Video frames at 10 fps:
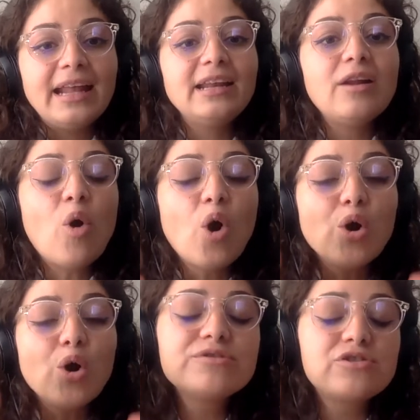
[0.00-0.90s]
and it
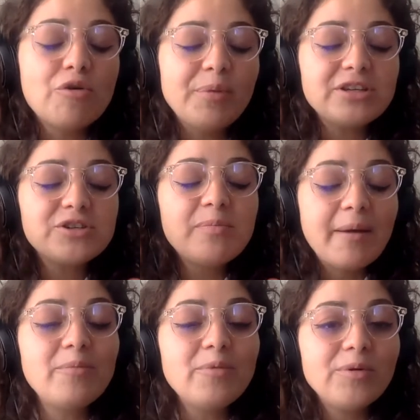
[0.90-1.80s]
holds so much
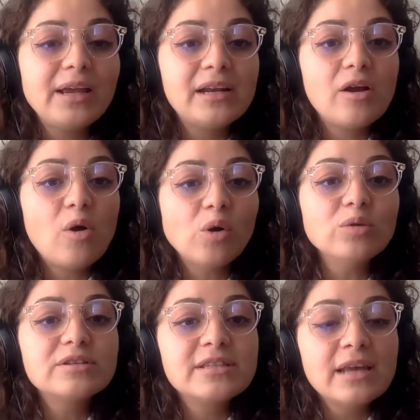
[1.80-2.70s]
memory, and it
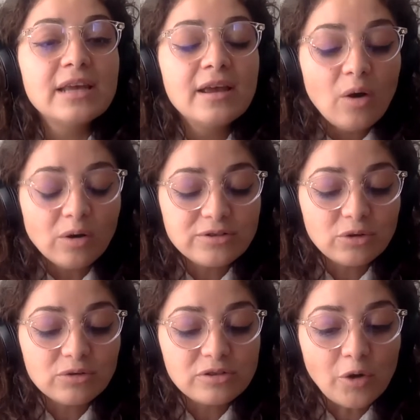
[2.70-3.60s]
holds
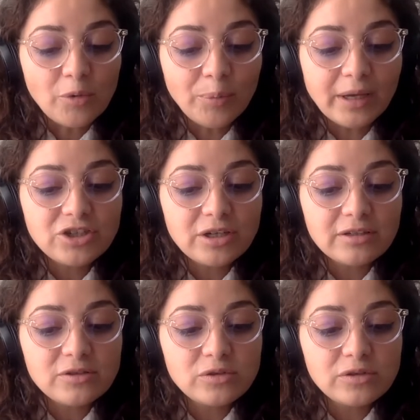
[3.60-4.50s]
also so
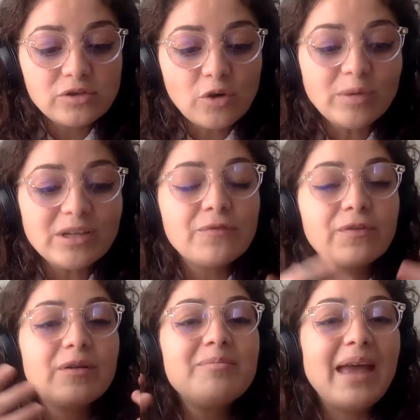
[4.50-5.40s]
much
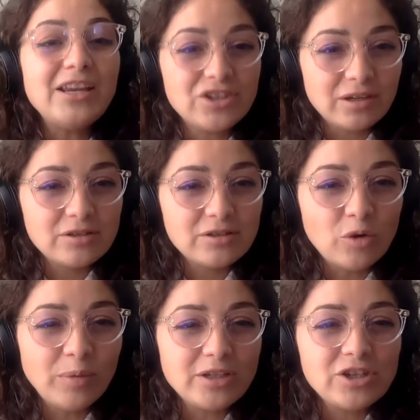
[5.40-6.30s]
information,
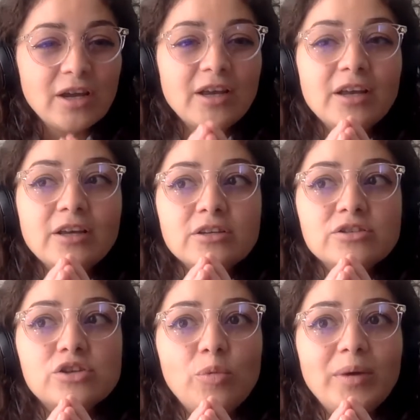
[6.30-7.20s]
so much
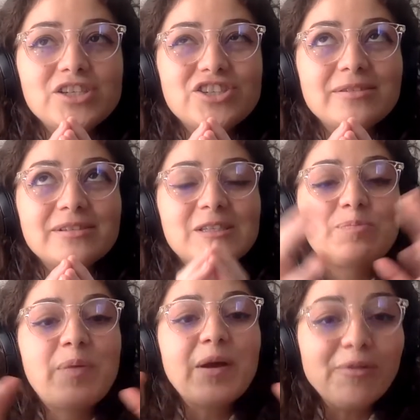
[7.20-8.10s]

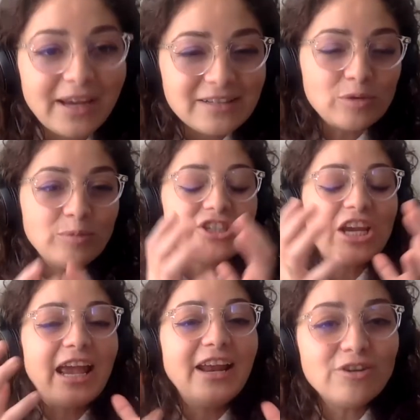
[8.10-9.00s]
spirit, so
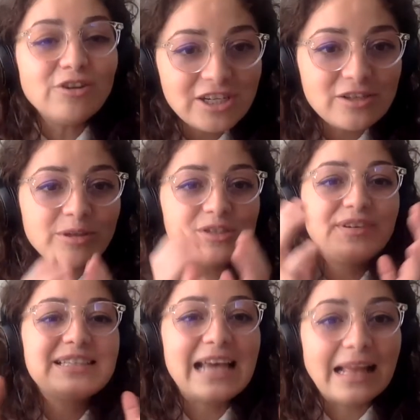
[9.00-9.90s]
much energy, so much
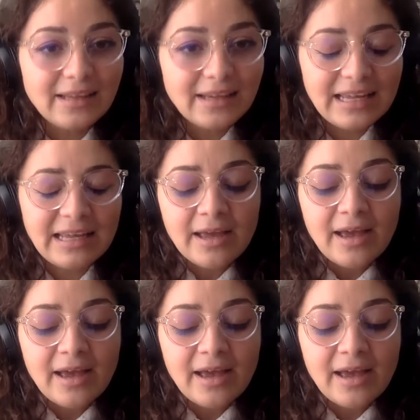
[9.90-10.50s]
vitality.